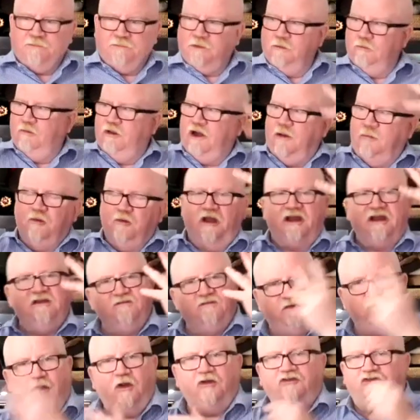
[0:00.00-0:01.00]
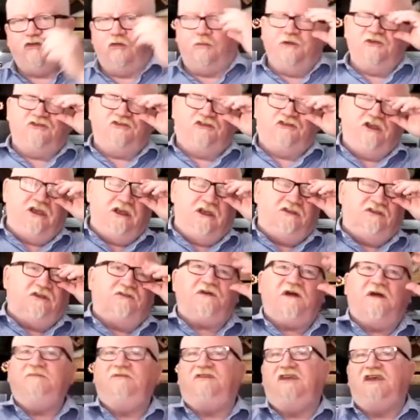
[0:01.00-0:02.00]
when I'm running virtual machines,
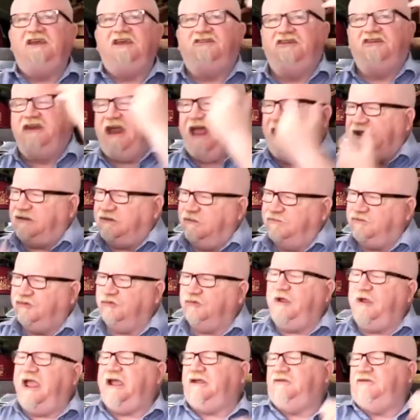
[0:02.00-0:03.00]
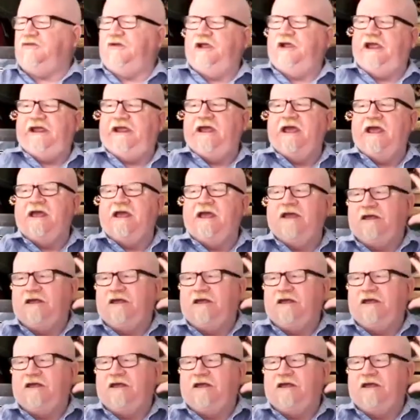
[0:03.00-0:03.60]
if I'm teaching Active Directory,